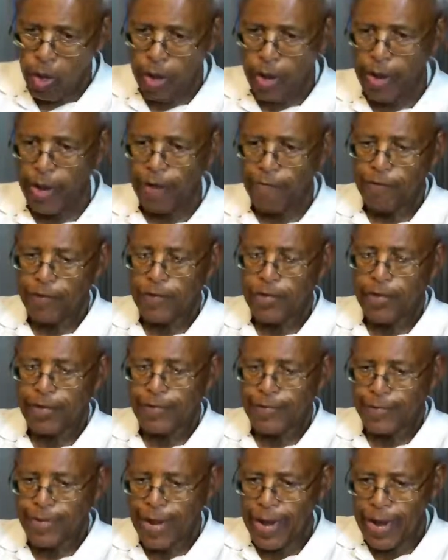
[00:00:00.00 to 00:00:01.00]
I have a
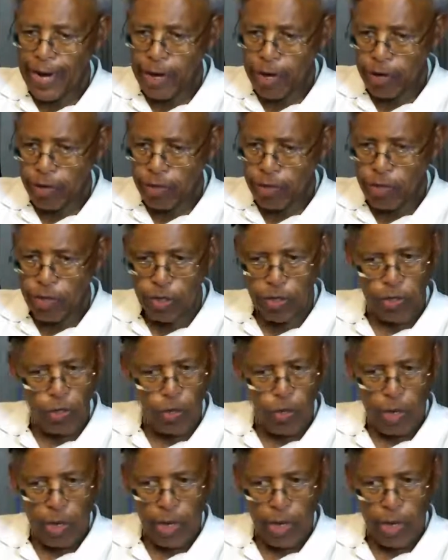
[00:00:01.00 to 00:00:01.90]
desire just to